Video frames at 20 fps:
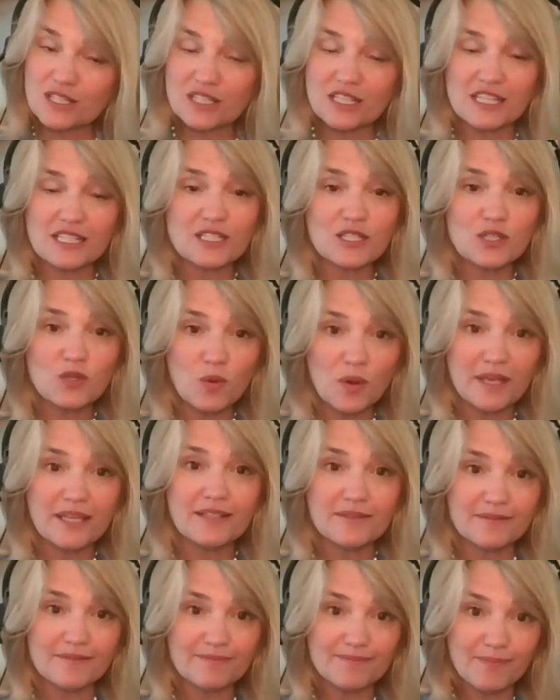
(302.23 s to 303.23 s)
it's quite
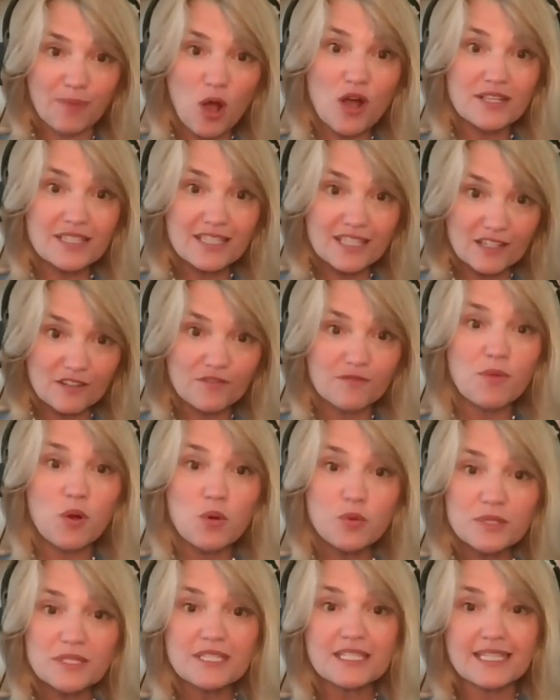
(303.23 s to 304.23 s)
positive
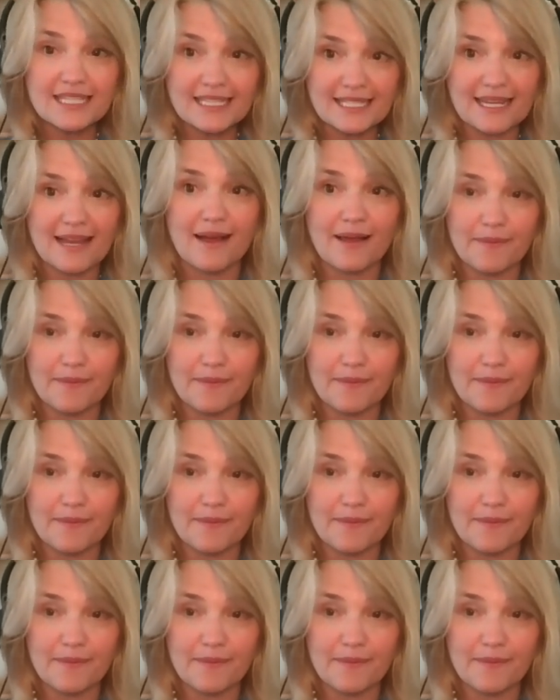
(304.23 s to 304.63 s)
most of the time.